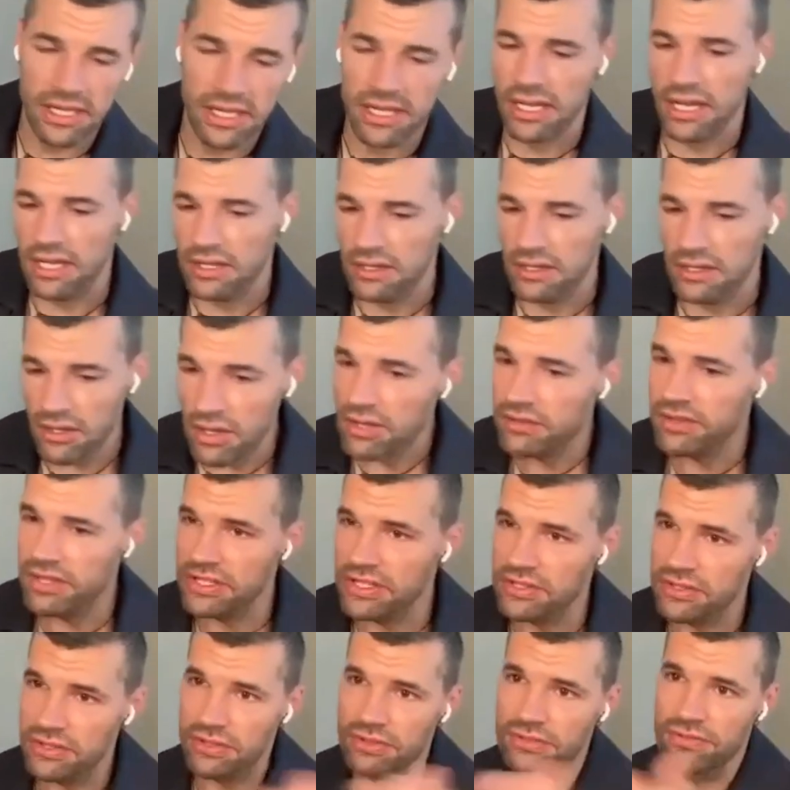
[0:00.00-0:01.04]
a lot of
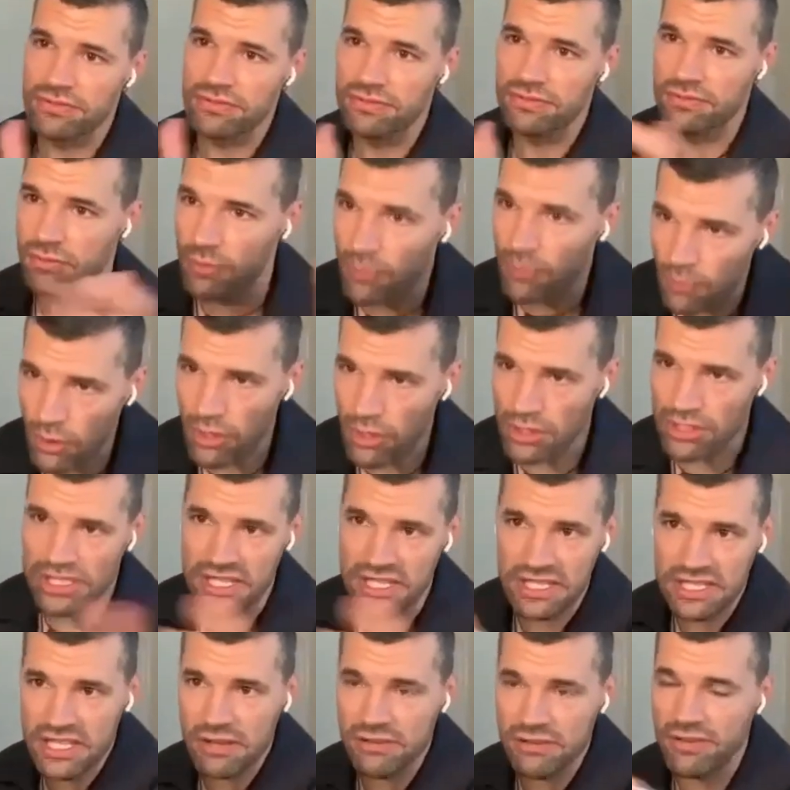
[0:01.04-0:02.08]
it sort of
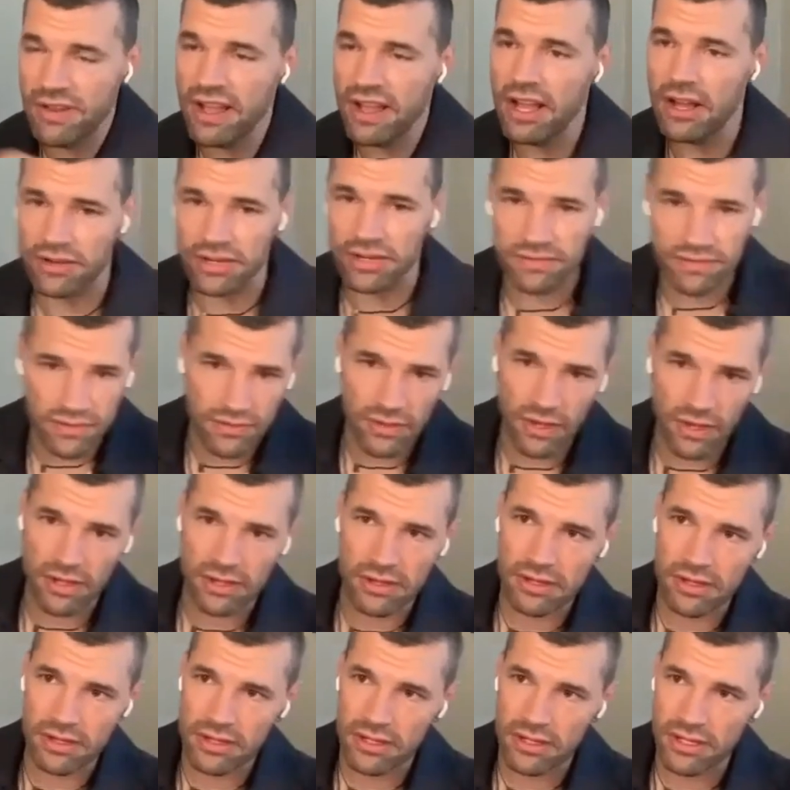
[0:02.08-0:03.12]
works itself out. If you've
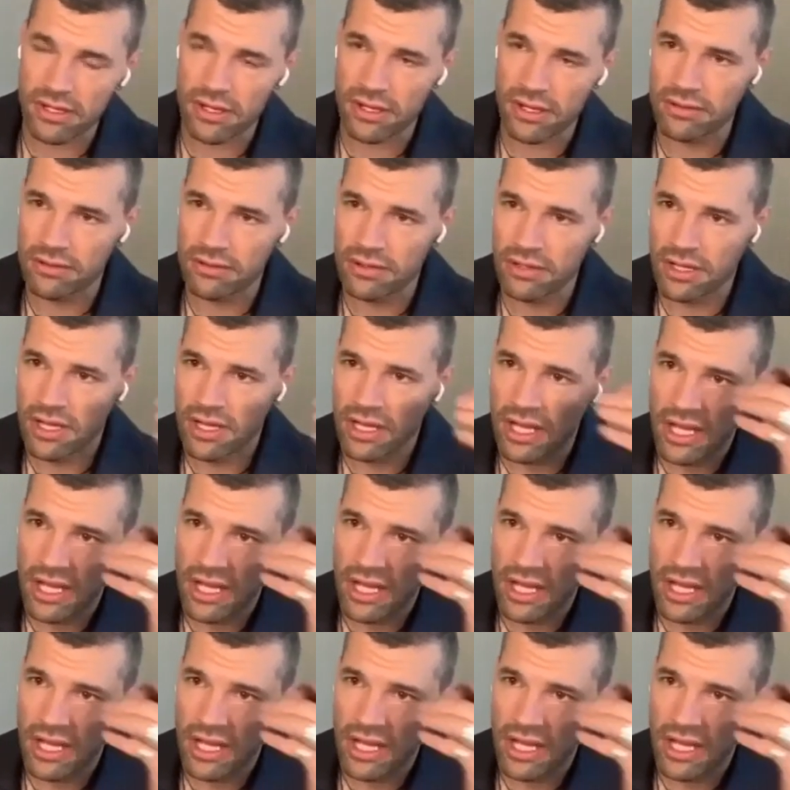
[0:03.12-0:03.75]
got, you know,